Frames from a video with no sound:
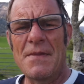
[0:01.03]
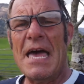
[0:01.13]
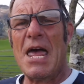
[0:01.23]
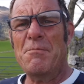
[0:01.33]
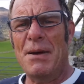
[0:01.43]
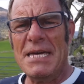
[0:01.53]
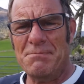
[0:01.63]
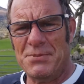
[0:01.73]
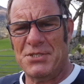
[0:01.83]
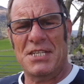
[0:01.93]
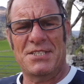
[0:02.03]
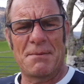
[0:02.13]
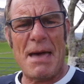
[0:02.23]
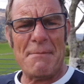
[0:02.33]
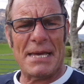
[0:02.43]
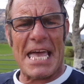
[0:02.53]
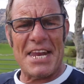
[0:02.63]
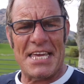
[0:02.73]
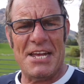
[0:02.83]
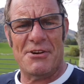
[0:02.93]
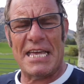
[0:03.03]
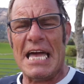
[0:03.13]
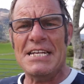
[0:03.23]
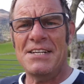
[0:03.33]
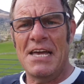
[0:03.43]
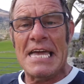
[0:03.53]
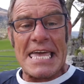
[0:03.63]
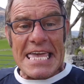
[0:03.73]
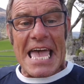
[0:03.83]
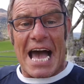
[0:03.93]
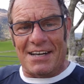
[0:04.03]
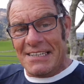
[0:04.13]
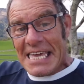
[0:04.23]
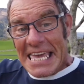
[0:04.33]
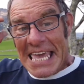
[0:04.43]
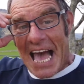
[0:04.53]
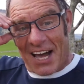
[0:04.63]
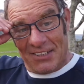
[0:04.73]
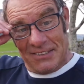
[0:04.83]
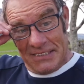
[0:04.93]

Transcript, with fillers: Hello, peeps. It's the Mad Mechanic here again. Yeah, yeah.